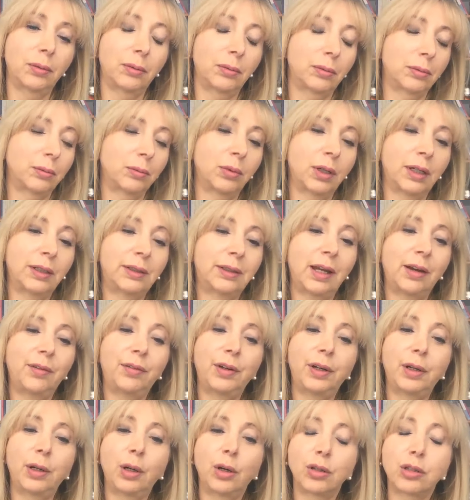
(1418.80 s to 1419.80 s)

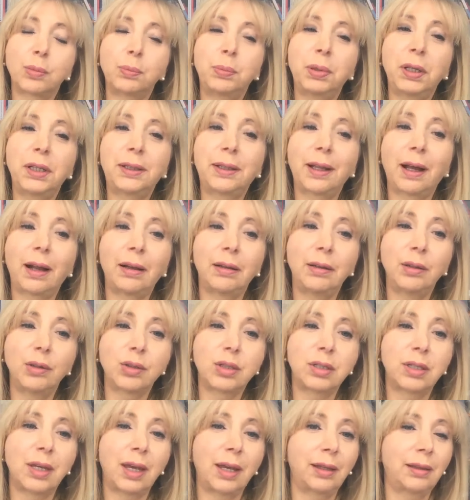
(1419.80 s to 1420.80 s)
whatever hospital
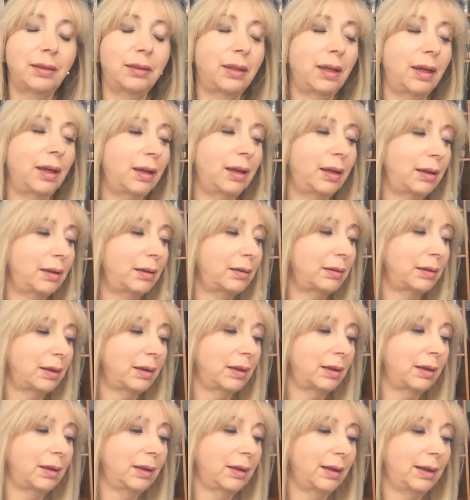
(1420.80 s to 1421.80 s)
you said,
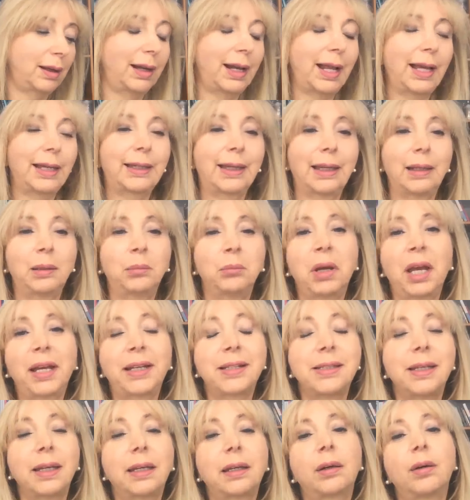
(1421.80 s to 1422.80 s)
like in
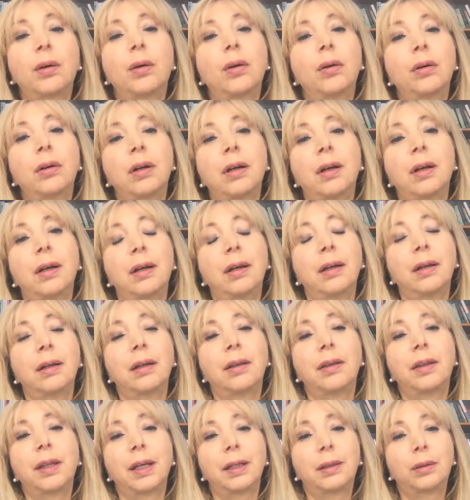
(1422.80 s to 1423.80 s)
Mexico,
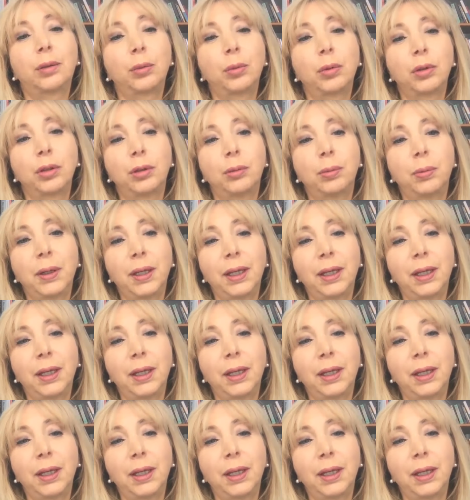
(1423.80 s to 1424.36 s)
that would